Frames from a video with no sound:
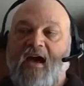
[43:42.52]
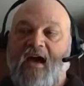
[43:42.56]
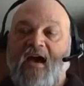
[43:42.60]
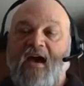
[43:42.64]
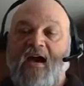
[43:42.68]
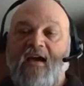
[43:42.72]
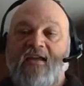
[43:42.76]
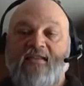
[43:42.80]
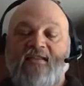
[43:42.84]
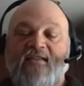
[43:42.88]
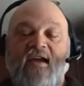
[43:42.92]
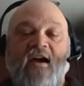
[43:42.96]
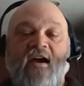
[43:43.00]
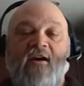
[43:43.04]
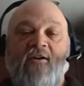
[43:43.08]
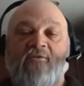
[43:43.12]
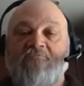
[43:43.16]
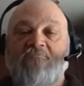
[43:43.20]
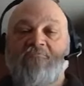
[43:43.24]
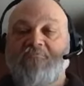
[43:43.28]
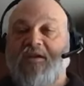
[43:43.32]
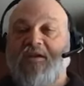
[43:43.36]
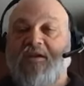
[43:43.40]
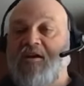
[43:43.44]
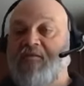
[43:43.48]
I doubt
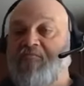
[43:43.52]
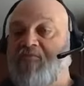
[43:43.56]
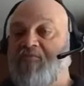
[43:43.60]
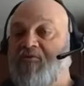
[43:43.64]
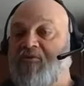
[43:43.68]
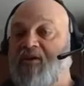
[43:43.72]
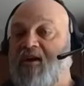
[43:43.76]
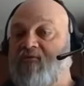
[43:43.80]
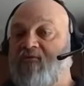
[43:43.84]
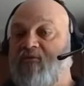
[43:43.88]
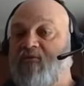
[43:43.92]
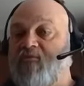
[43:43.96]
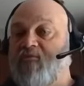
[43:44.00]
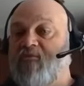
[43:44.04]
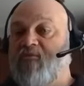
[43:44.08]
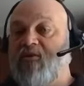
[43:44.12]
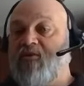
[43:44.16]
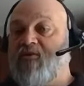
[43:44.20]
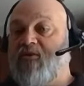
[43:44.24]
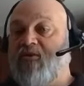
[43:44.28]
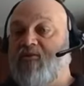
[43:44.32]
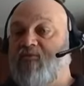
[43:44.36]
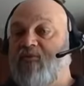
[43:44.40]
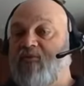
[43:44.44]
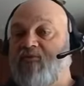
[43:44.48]
Kimber ever
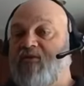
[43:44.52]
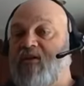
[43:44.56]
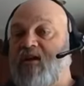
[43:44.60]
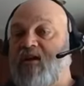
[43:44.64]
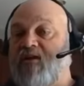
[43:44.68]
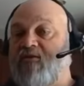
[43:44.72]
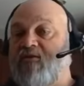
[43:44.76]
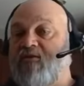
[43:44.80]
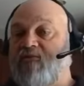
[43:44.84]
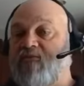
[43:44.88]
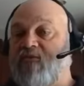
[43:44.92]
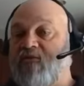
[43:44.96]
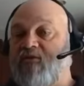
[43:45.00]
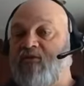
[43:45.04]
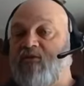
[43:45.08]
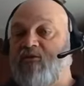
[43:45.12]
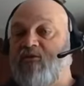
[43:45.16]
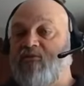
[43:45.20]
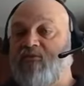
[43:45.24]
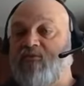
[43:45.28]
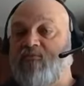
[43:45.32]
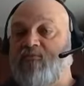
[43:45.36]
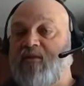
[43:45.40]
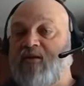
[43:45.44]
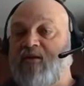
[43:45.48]
really would have gotten a
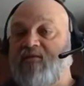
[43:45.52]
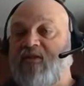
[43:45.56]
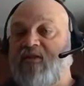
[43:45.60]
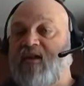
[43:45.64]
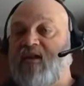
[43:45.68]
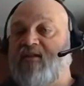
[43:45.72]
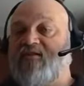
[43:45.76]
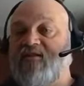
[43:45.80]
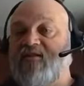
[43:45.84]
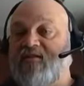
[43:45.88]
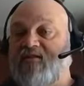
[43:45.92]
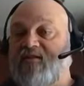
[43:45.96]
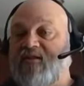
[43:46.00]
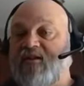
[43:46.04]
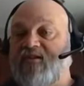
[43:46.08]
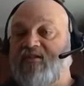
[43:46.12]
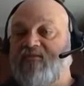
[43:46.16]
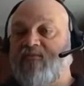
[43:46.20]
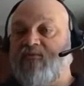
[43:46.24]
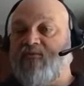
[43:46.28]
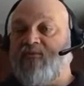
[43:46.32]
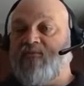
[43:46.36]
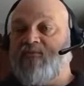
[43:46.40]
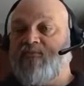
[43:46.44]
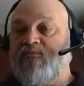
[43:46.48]
foothold or been that
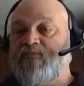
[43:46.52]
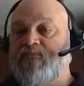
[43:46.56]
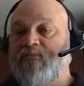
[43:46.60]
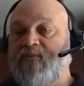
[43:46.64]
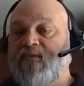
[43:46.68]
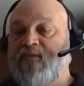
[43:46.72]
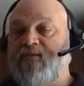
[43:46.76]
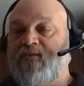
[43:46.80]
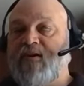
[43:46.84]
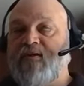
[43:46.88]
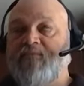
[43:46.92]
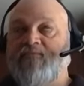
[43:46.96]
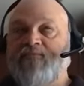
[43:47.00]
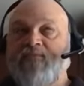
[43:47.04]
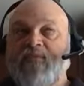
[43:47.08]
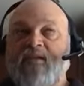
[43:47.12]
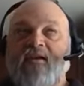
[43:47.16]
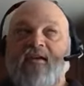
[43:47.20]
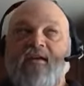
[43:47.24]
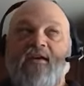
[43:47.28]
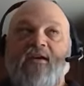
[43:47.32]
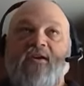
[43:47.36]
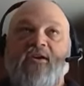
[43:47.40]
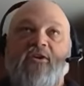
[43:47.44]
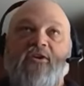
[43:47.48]
successful. Right?
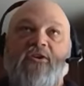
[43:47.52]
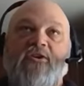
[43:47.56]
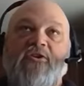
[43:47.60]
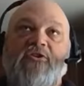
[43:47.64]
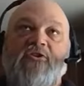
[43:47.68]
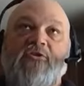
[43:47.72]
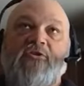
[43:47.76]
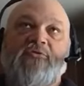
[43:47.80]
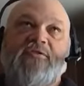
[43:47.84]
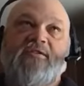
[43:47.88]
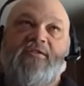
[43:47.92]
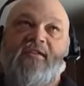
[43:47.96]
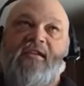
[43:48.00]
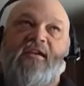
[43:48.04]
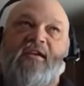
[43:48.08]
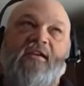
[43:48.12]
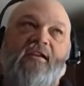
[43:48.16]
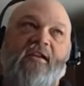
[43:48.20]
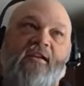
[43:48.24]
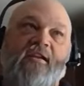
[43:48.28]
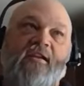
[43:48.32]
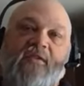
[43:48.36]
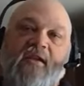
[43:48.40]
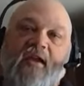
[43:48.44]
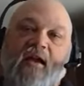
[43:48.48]
You see
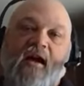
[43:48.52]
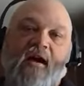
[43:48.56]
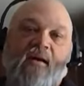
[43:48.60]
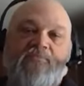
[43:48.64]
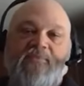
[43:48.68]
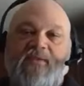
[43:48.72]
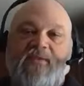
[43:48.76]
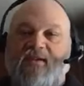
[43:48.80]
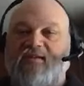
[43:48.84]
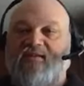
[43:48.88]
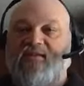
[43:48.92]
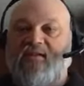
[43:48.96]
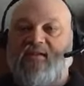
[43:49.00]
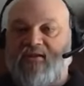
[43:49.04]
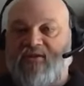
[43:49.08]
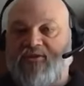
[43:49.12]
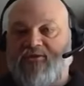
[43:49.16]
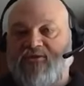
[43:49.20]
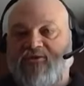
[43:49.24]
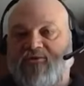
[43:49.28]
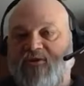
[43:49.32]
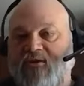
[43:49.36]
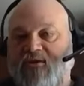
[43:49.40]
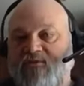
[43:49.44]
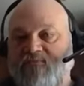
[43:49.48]
it in the optics
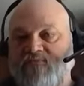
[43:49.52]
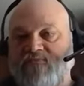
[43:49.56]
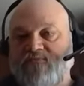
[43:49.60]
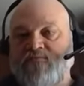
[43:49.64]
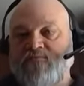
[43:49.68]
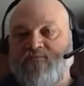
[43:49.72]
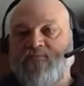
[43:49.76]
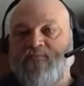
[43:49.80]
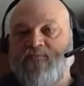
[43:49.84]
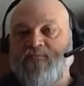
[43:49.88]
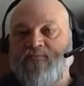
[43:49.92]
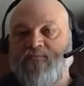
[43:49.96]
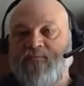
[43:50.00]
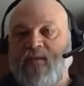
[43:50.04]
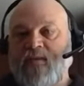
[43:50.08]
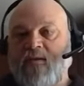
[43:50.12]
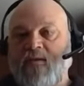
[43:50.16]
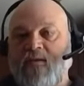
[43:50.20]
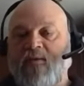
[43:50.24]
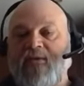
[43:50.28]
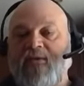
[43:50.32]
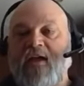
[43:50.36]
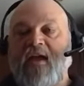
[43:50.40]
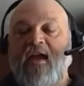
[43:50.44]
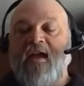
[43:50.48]
industry
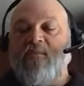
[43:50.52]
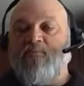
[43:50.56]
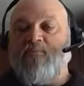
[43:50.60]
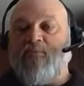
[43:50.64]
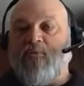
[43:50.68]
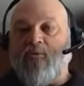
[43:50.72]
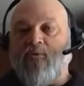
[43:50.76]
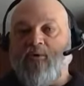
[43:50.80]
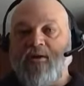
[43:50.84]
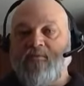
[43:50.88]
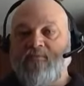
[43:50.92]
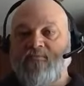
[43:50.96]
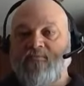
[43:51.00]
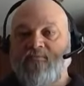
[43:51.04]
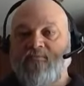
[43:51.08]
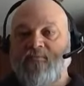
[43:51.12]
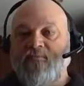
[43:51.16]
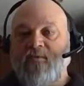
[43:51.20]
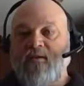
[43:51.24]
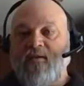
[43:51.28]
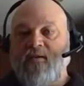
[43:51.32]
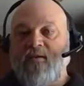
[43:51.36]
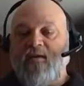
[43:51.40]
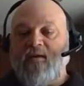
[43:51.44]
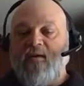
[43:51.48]
with Aimpoint.
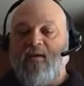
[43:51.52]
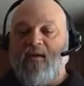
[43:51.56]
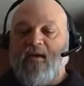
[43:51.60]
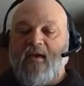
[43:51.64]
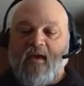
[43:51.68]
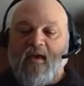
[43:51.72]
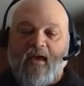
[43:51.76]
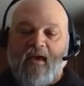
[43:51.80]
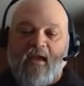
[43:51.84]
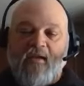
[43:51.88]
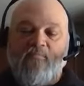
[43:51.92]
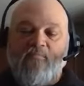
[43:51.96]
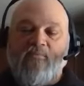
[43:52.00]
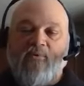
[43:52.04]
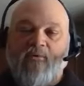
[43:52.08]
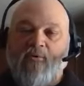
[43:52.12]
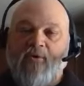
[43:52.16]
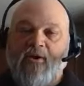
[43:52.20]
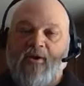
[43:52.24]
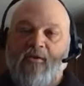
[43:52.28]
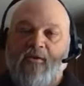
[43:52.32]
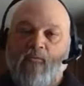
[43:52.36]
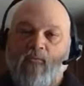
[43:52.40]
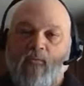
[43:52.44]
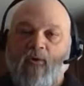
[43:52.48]

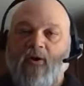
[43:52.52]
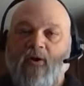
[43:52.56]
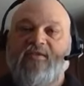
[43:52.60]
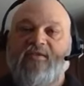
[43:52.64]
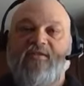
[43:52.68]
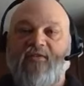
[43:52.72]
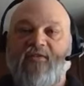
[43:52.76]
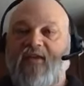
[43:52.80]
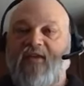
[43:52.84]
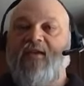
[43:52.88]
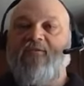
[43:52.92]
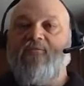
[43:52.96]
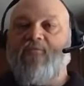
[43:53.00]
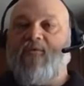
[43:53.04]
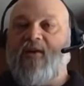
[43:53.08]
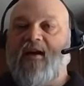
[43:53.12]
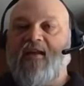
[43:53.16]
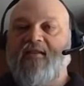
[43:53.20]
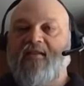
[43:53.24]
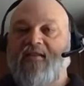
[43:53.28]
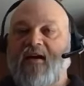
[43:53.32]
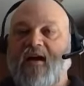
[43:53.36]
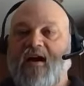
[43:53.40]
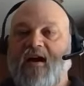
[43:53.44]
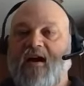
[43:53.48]
Aimpoint was the
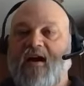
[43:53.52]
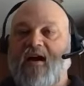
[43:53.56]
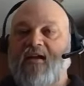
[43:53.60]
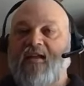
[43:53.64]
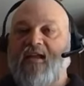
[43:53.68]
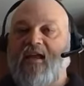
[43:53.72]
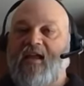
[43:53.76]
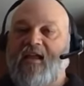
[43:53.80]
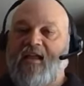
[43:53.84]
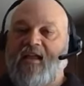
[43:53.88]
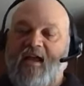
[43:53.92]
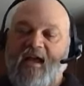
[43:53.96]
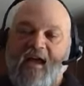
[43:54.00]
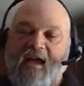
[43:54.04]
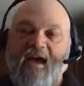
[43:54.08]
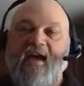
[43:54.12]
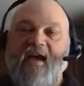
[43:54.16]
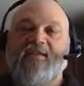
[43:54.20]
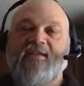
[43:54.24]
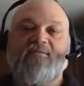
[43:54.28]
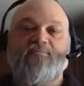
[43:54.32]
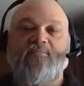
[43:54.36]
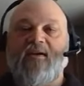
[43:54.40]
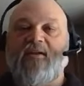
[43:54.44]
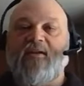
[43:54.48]
red dot and
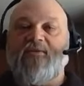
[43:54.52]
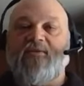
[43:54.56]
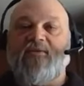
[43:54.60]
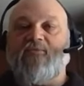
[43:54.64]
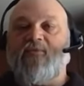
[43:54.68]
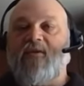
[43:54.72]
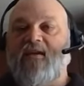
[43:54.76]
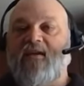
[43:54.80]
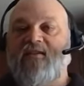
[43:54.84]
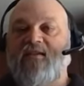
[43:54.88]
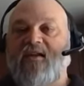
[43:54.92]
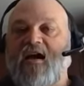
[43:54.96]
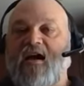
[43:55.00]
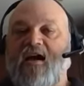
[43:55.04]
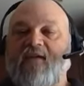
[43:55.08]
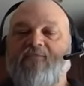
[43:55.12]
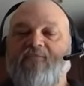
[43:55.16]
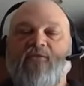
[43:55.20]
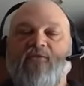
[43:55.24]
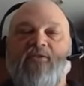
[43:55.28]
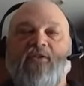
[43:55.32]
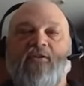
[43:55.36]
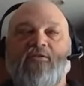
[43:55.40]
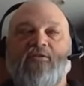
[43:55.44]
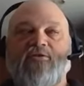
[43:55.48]
has been the red dot
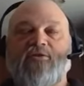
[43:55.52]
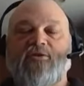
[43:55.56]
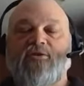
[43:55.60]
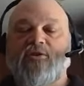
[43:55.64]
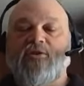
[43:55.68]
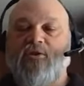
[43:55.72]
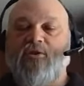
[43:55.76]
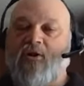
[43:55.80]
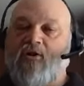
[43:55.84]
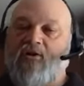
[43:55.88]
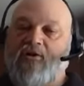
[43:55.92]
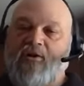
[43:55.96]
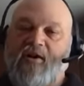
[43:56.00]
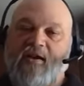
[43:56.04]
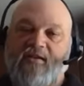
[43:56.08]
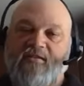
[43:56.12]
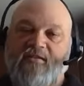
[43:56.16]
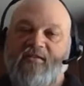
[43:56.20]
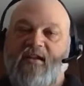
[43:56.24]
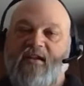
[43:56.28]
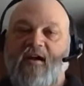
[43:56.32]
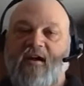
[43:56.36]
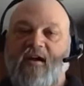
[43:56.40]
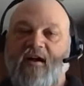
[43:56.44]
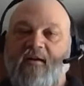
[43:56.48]
for the
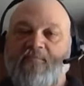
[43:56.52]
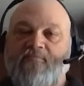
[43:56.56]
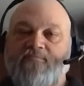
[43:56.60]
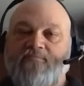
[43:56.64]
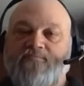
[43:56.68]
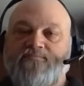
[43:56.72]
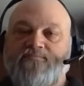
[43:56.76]
longest time,